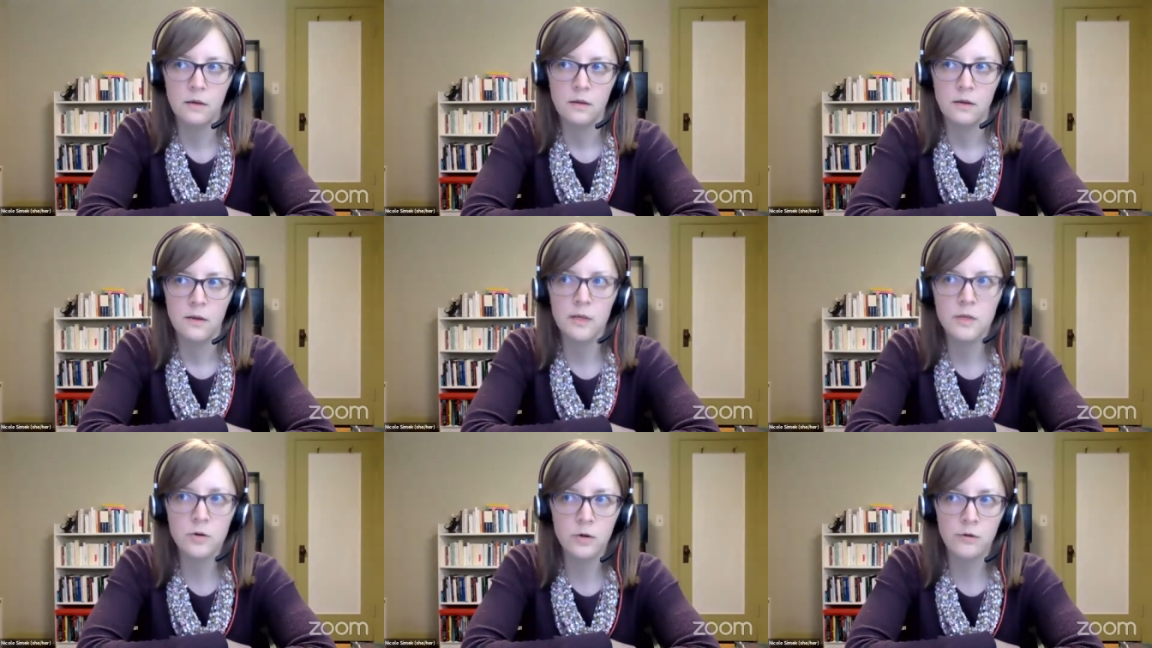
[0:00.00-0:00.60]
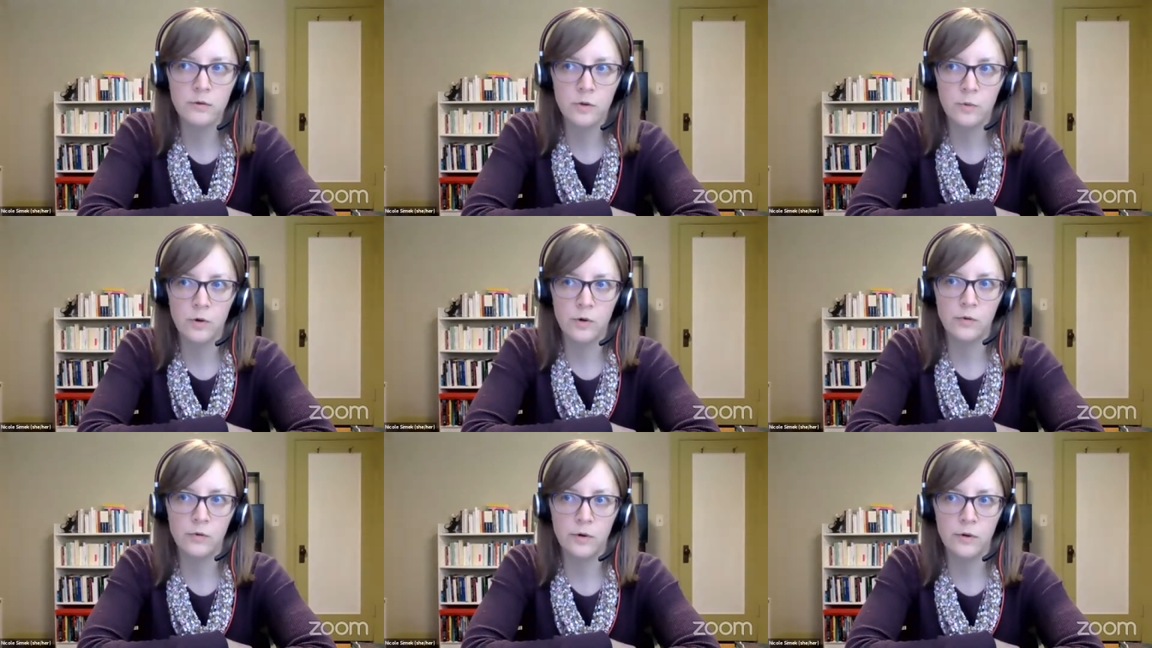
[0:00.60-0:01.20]
the history of the
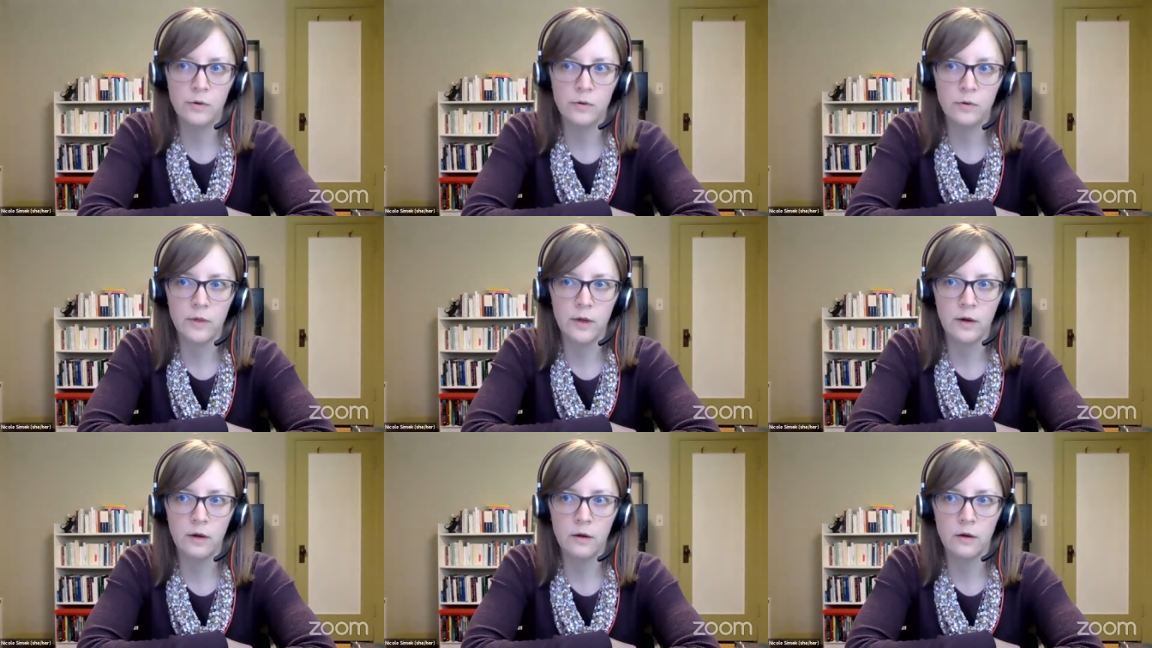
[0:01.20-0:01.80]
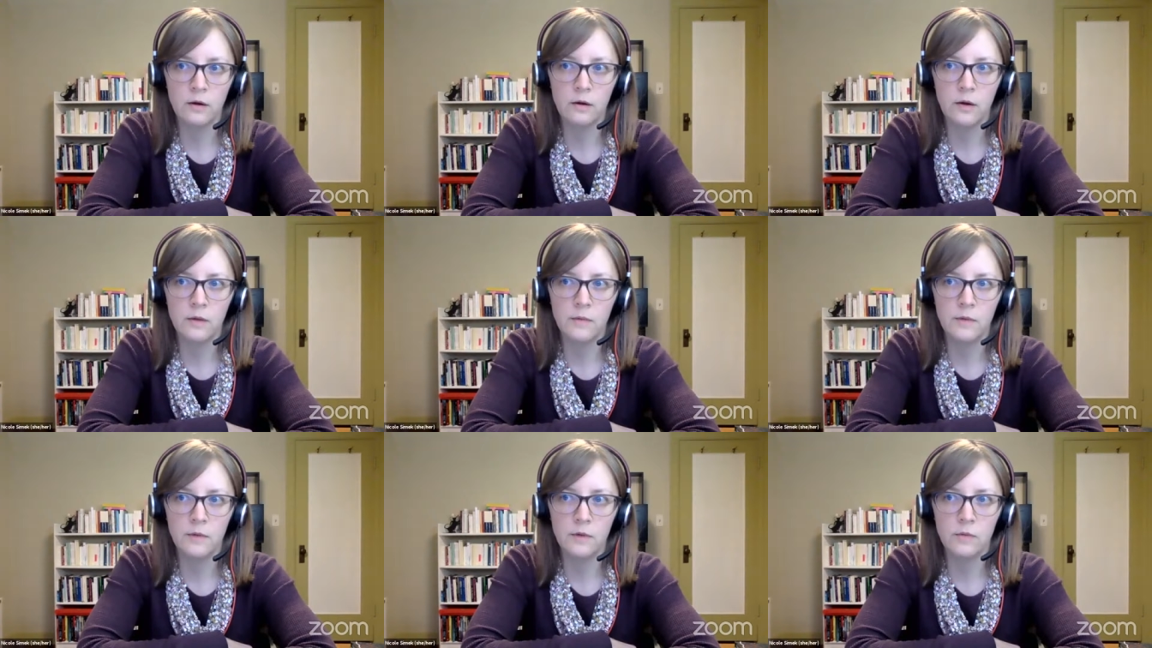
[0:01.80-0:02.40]
word Creole there, I
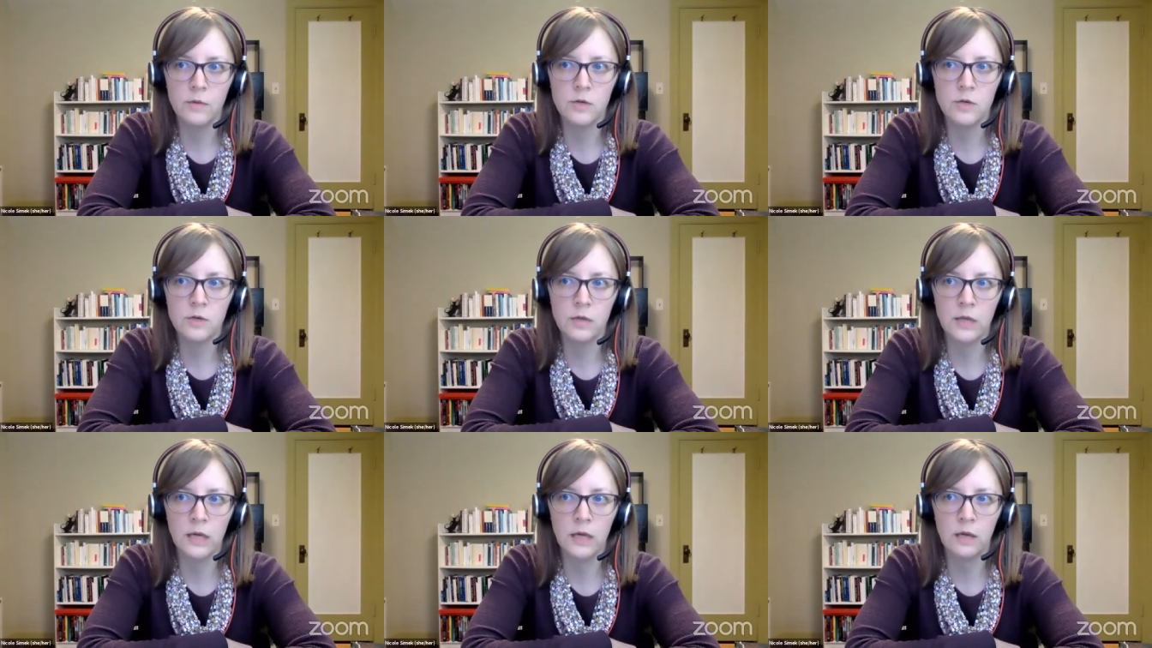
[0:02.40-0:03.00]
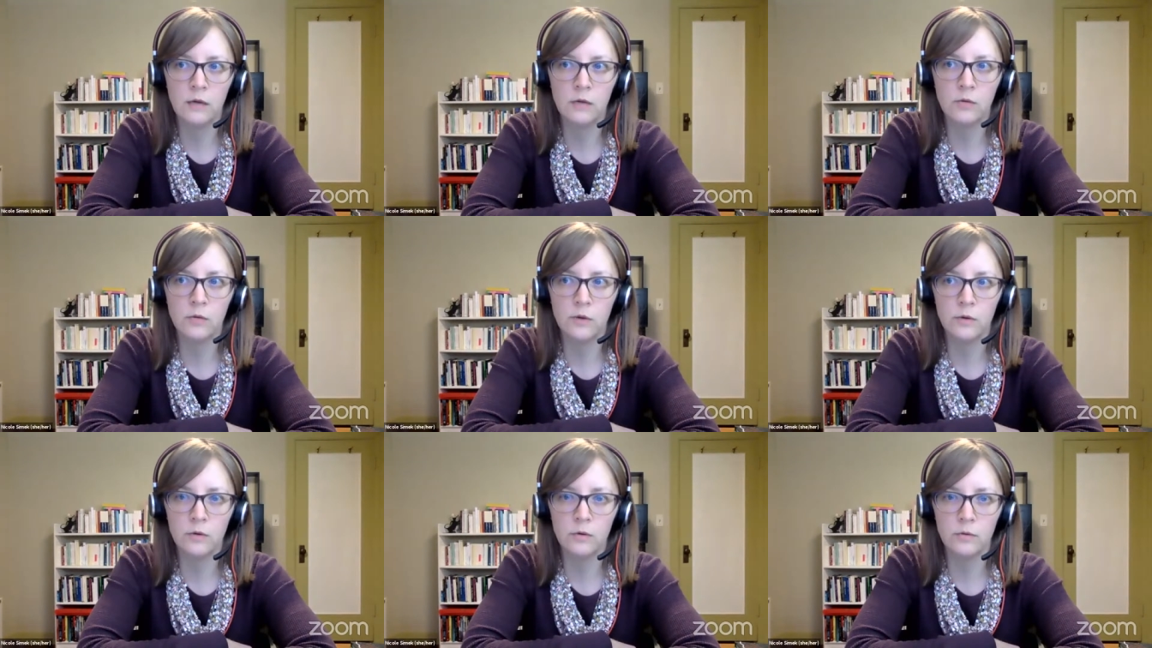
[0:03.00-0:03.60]
mean, originally
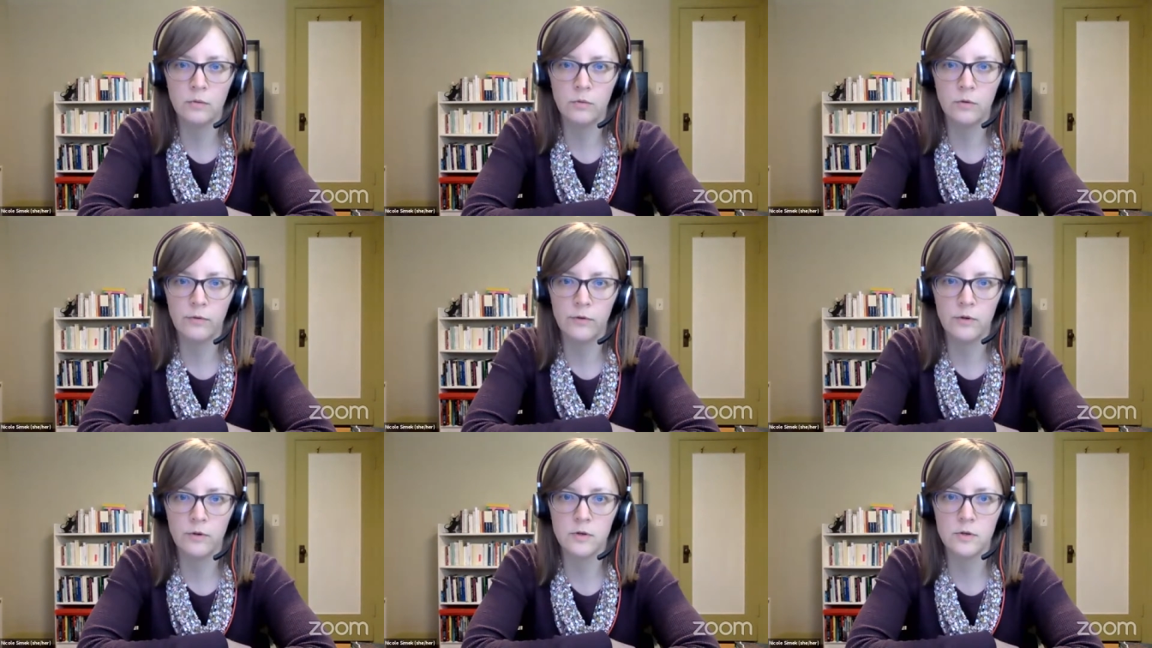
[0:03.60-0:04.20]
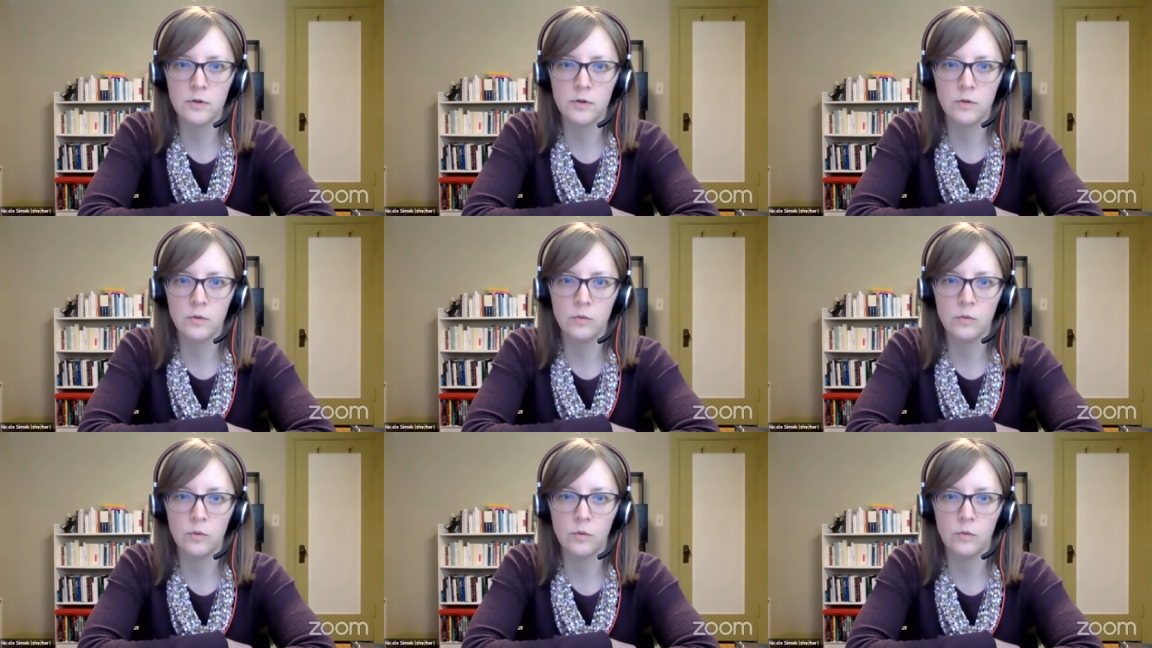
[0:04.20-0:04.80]
Creole referred
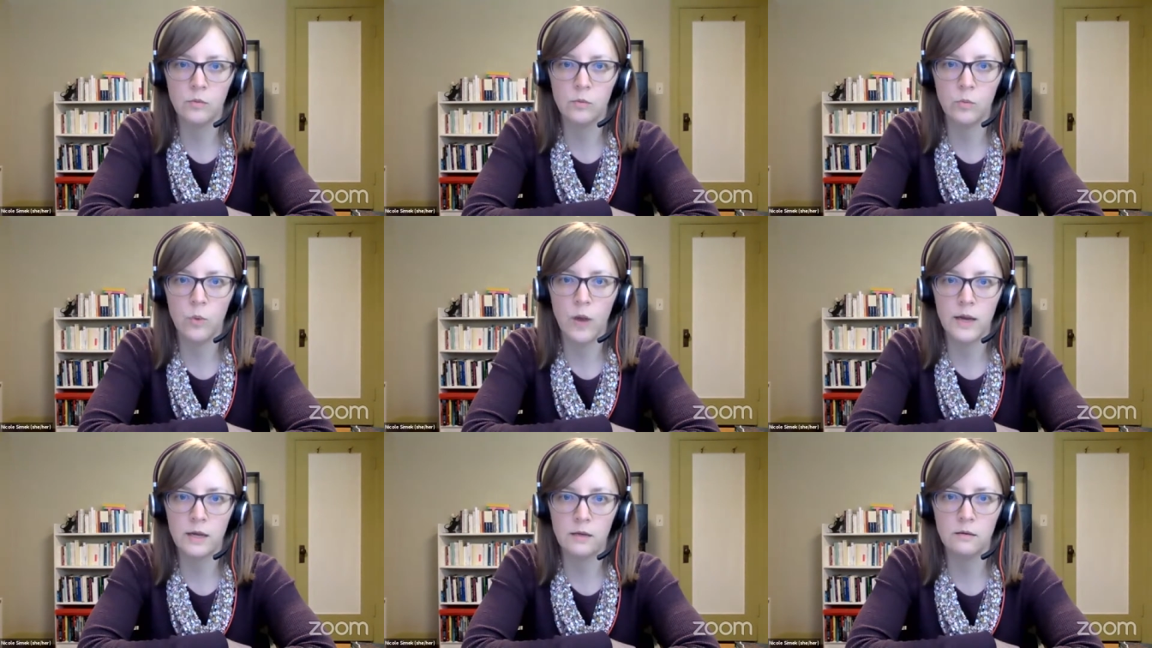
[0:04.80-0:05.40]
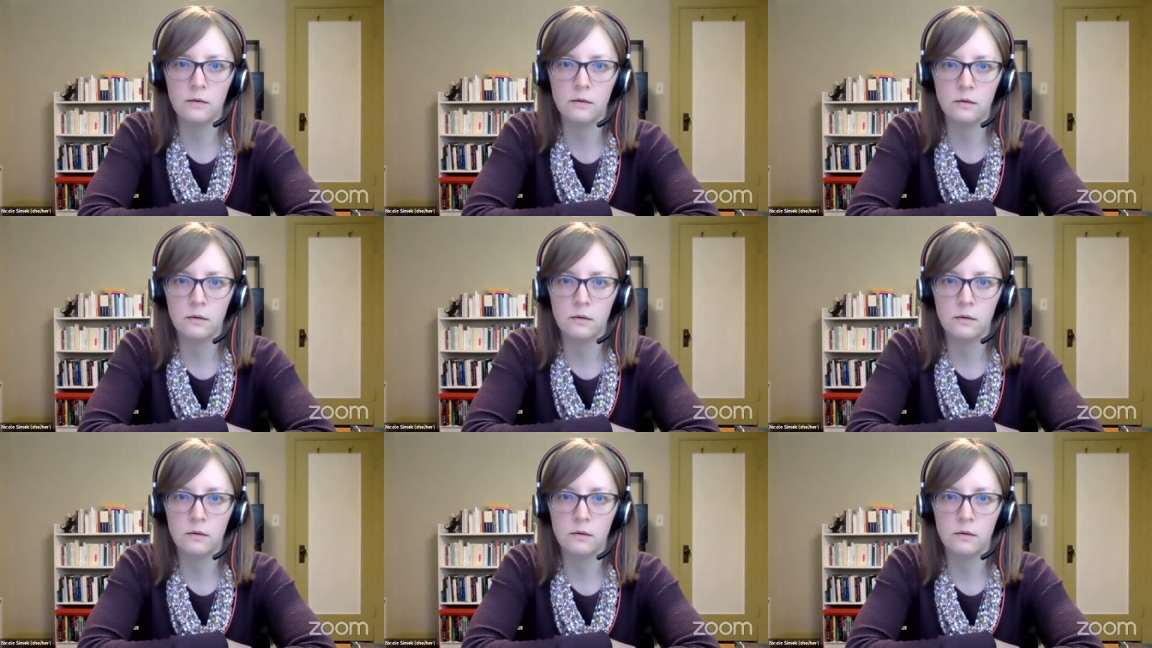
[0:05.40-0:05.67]
to white